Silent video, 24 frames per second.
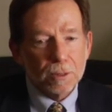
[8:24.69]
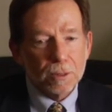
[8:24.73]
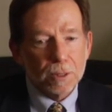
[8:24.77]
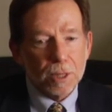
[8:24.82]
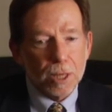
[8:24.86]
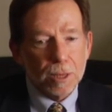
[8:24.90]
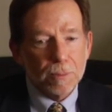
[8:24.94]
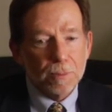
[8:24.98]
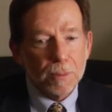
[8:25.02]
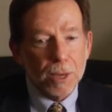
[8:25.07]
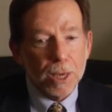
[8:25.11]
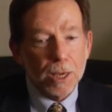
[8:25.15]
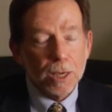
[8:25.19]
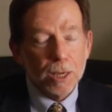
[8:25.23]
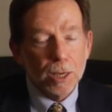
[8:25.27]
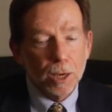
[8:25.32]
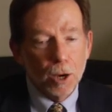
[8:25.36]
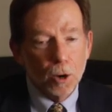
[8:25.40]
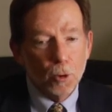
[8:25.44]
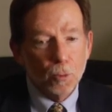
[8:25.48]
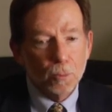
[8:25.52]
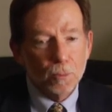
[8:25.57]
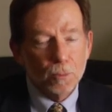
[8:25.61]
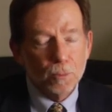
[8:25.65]
they may
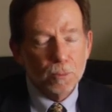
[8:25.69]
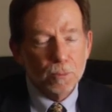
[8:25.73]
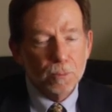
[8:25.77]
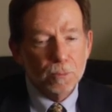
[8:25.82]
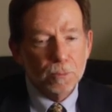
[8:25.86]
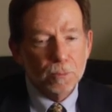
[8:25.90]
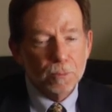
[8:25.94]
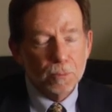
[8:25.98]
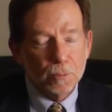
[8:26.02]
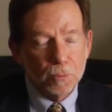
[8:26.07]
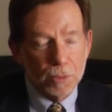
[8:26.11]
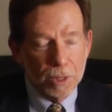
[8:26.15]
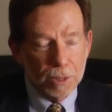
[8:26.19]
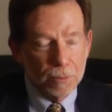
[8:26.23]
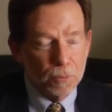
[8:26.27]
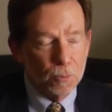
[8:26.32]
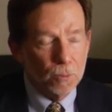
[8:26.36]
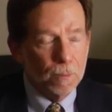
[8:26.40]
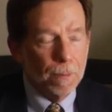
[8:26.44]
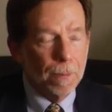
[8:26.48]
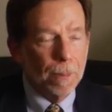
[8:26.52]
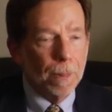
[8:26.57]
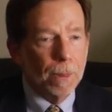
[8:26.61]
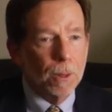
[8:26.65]
help, they,
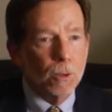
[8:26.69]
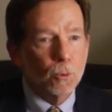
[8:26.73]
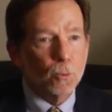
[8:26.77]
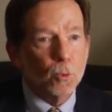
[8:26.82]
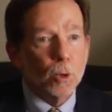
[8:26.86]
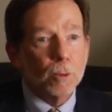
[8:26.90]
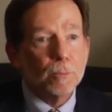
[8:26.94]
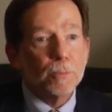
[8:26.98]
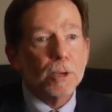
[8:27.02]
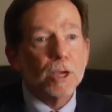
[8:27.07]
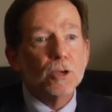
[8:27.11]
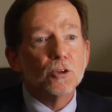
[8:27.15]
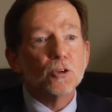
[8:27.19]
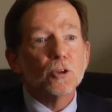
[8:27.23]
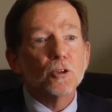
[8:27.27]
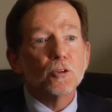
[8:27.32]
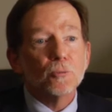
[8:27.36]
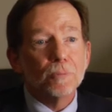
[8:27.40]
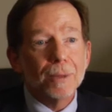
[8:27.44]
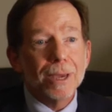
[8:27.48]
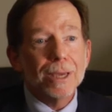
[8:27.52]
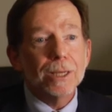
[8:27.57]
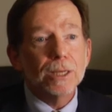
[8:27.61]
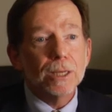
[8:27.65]
what
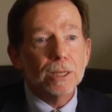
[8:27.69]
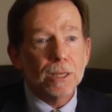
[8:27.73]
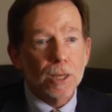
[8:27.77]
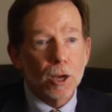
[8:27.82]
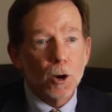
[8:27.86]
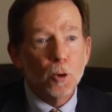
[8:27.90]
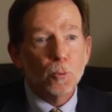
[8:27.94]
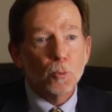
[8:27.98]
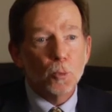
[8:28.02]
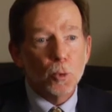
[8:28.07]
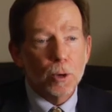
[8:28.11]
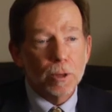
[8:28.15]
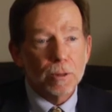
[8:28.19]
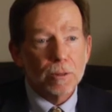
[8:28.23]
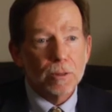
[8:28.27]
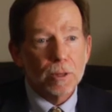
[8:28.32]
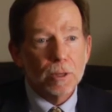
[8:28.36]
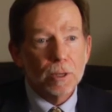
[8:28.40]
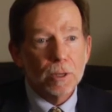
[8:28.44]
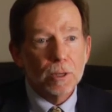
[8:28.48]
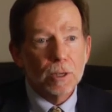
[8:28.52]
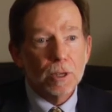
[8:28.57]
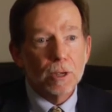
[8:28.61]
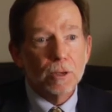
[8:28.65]
patients may need help with